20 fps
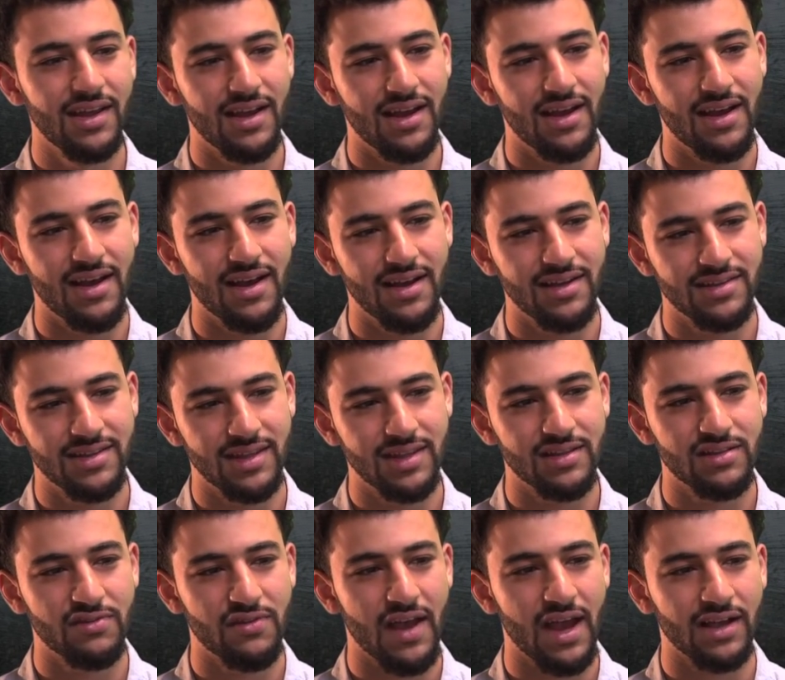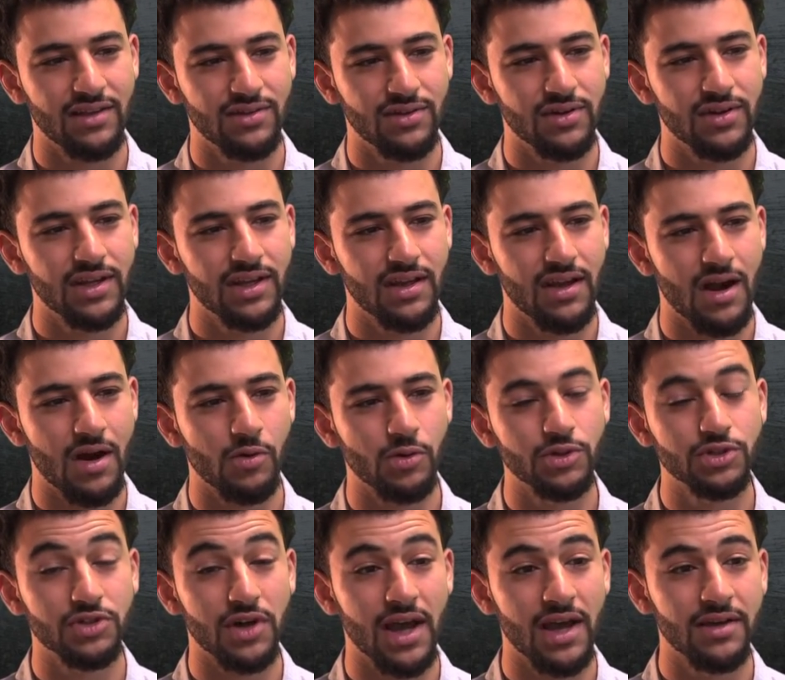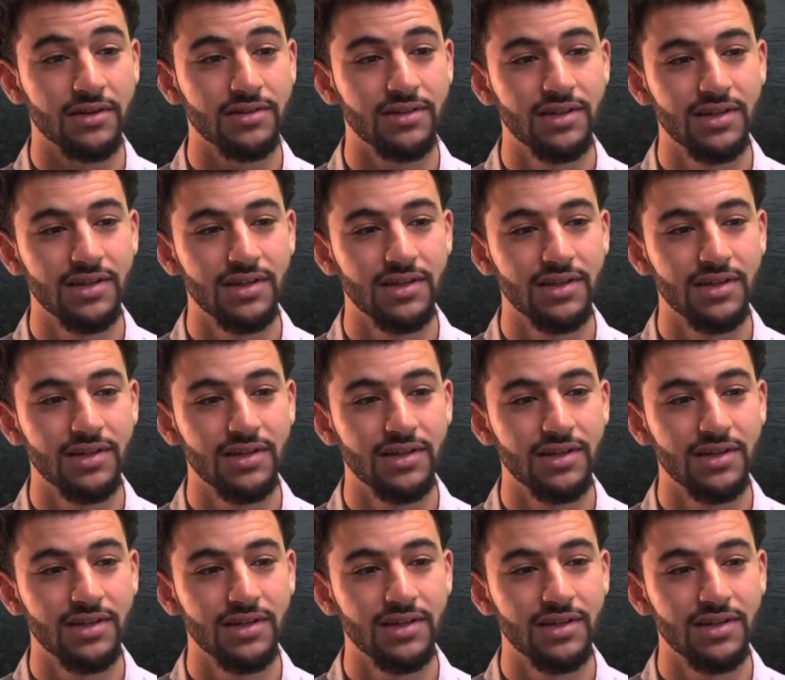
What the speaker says: to this fact during our trial.